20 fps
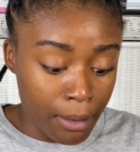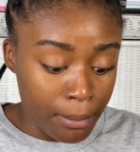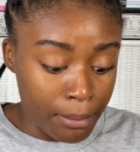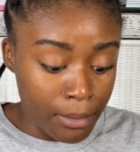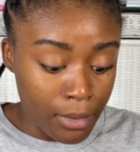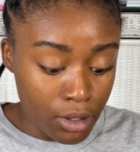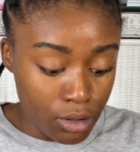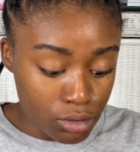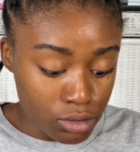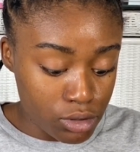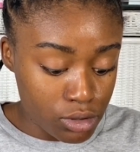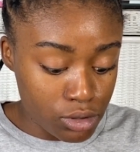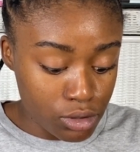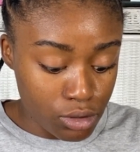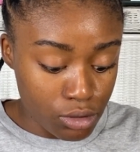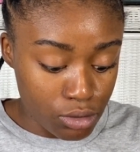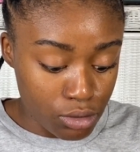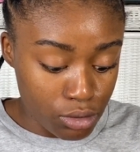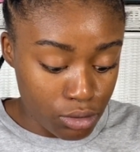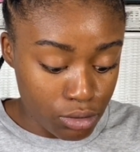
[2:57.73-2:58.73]
middle
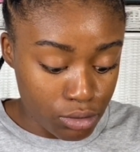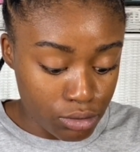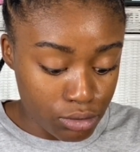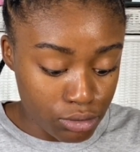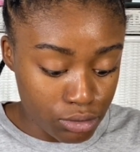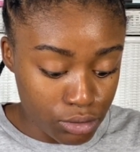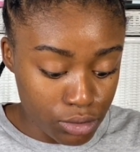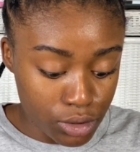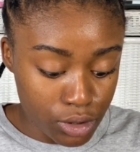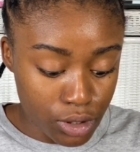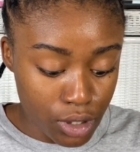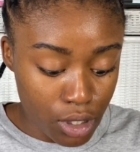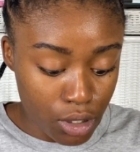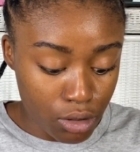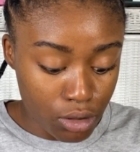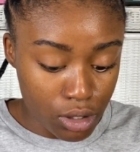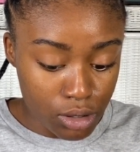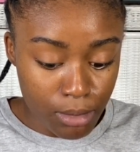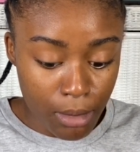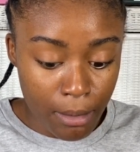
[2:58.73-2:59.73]
school, you know,
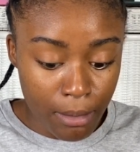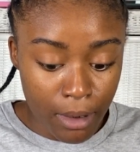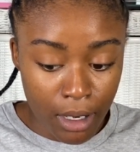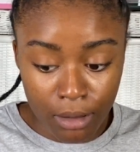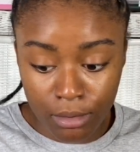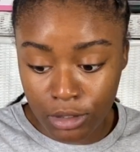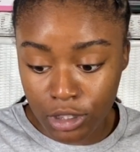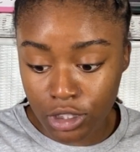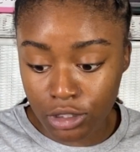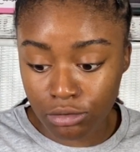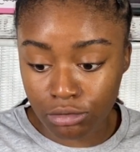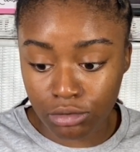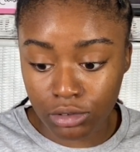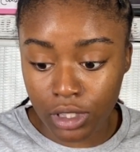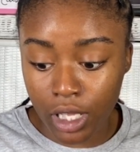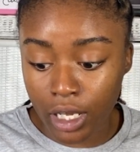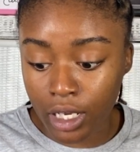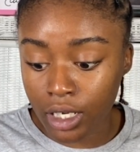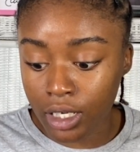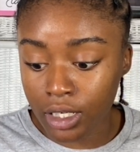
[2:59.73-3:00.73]
because my mom, she was
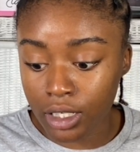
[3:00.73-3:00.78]
like,